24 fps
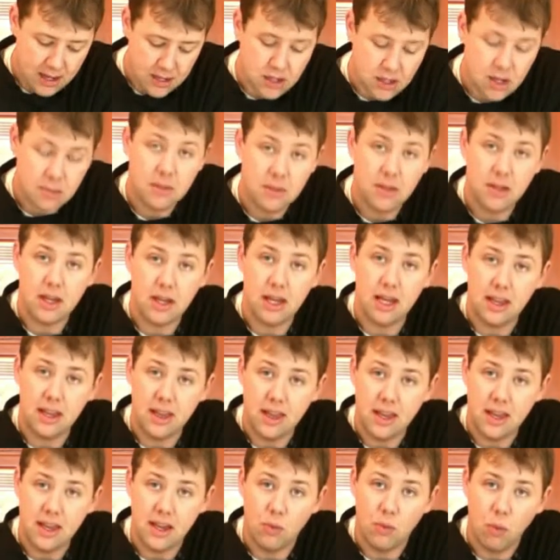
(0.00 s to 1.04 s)
and some of
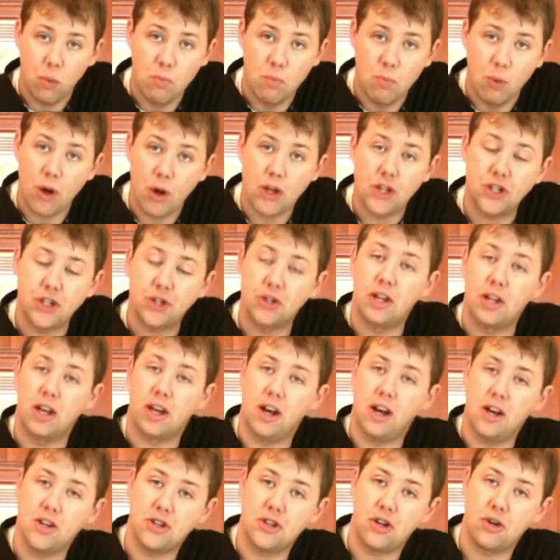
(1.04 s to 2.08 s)
the moisture in the
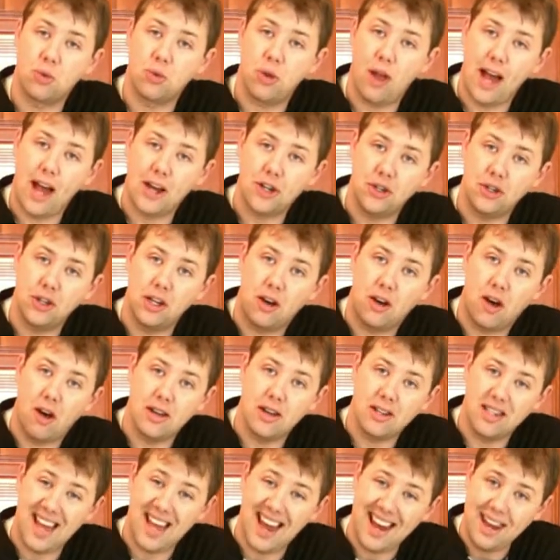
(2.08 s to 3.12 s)
custard will actually
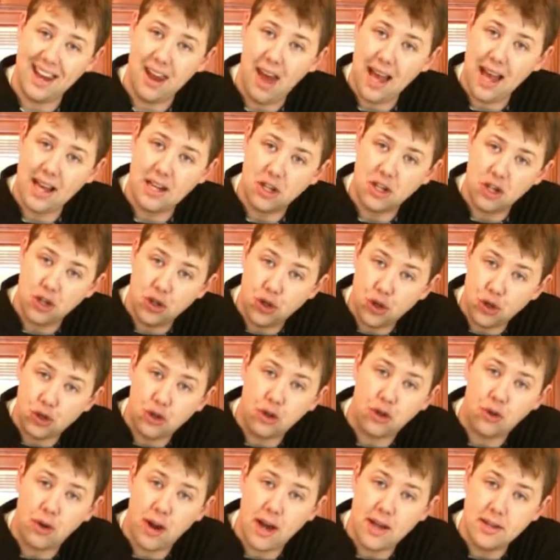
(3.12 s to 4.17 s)
cause that nice sugar
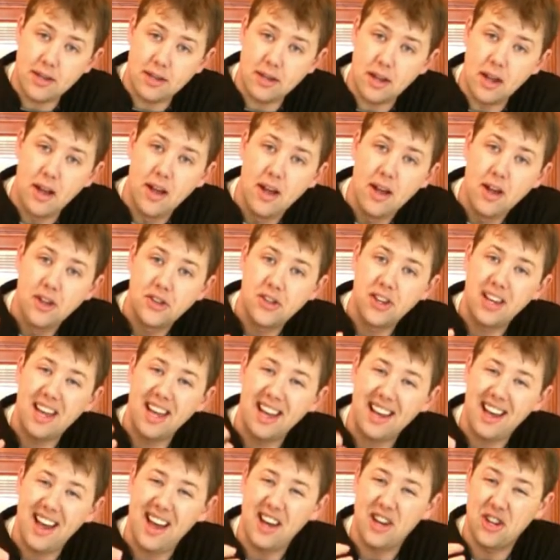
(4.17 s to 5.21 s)
crust to
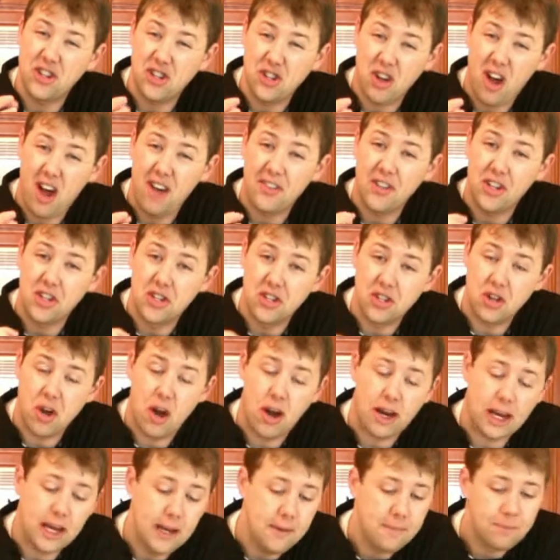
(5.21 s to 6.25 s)
get kind of soft and
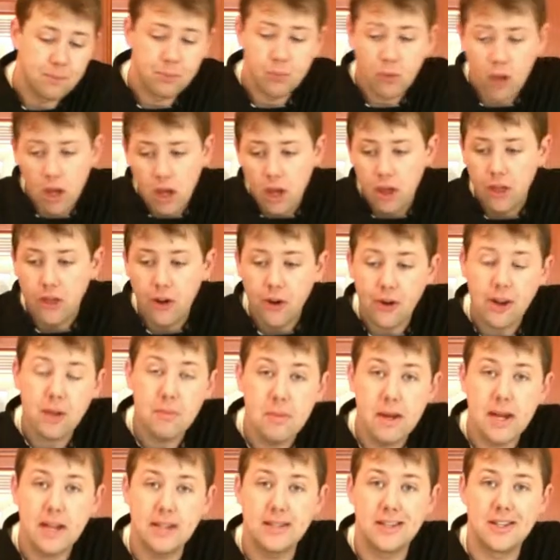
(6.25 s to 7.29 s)
soggy. 30
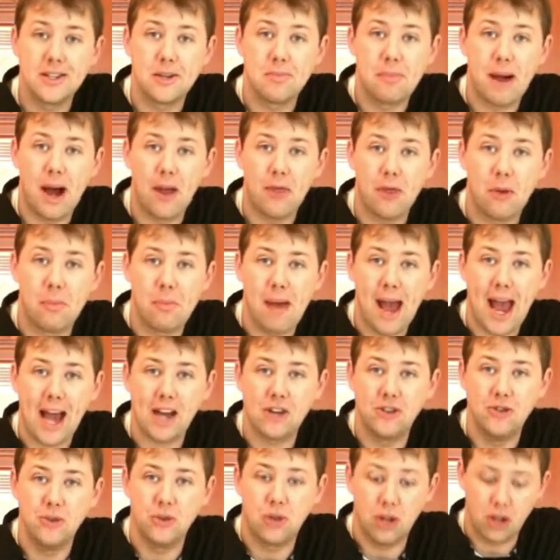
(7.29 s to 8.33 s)
minutes is about the
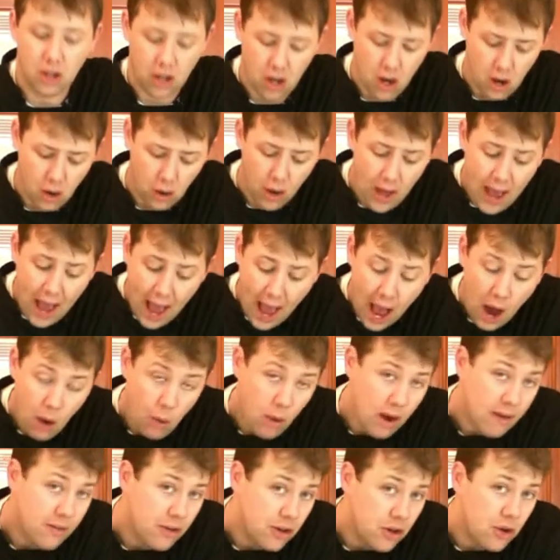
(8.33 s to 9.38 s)
max you can go.
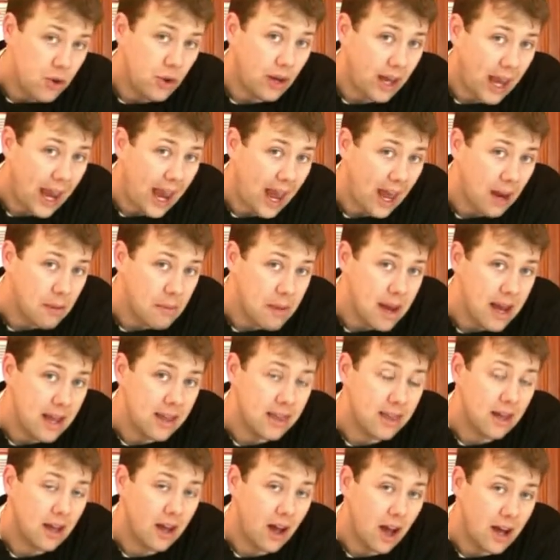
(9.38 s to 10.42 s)
However, you can make
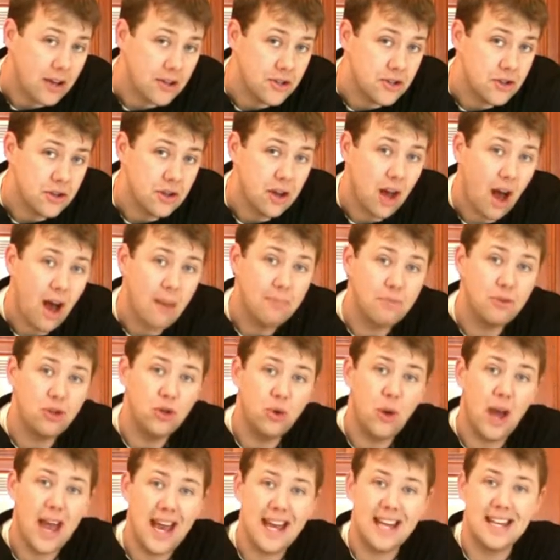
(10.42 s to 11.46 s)
the custard up
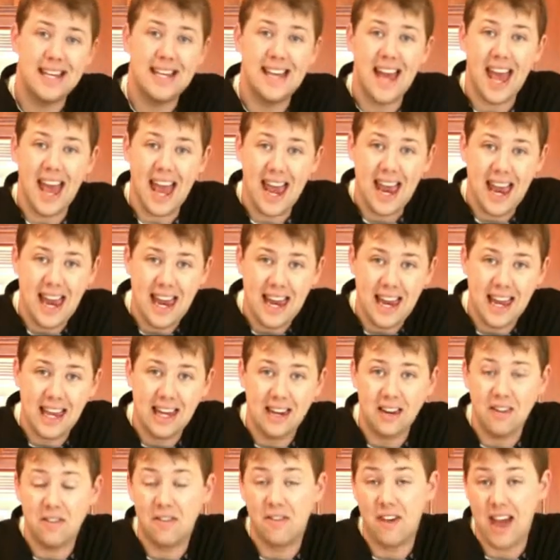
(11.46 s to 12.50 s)
to a day in
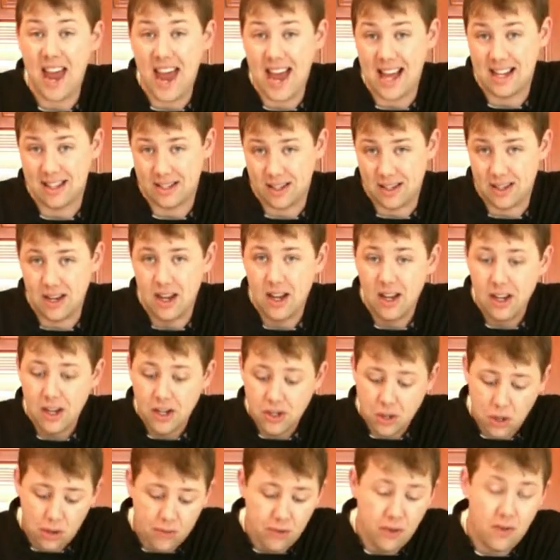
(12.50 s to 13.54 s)
advance.
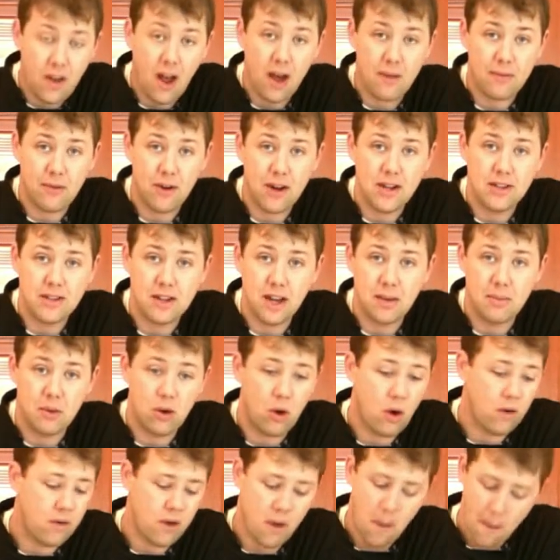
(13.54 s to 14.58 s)
So if you've got friends coming
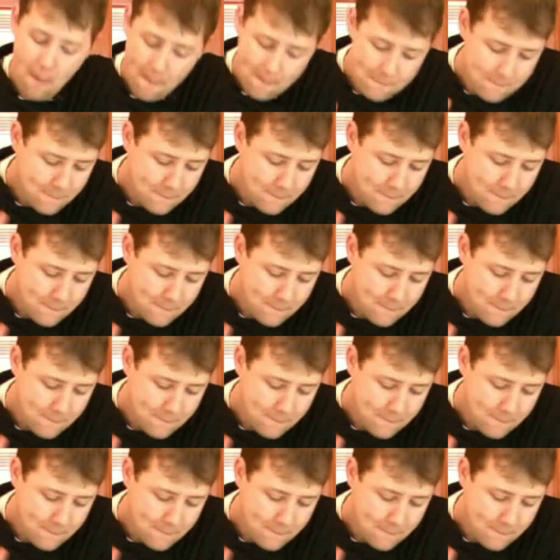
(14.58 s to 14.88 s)
over,